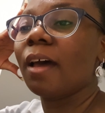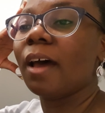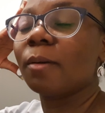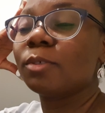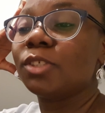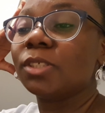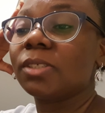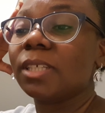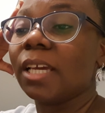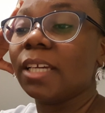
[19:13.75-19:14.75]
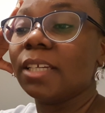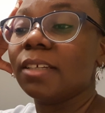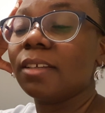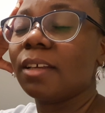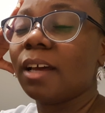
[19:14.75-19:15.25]
I would just
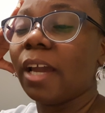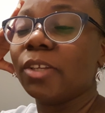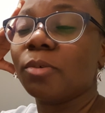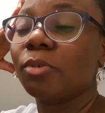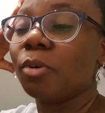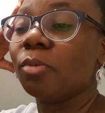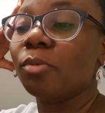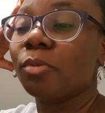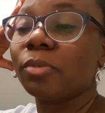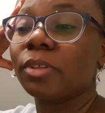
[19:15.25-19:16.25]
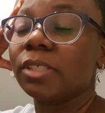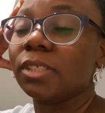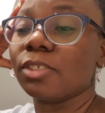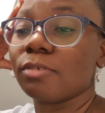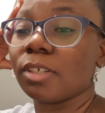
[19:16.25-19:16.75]
say I don't know who wrote these
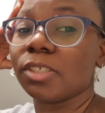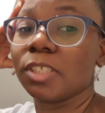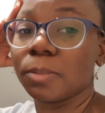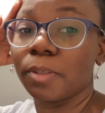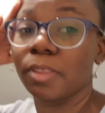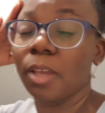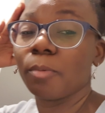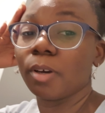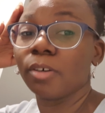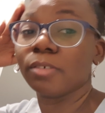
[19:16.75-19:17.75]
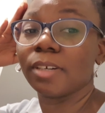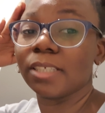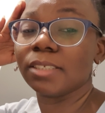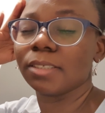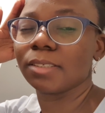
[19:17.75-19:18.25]
instructions, but they were
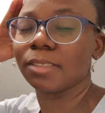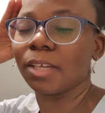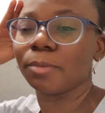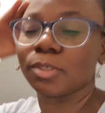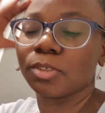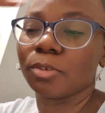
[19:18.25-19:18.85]
horrendous. They were so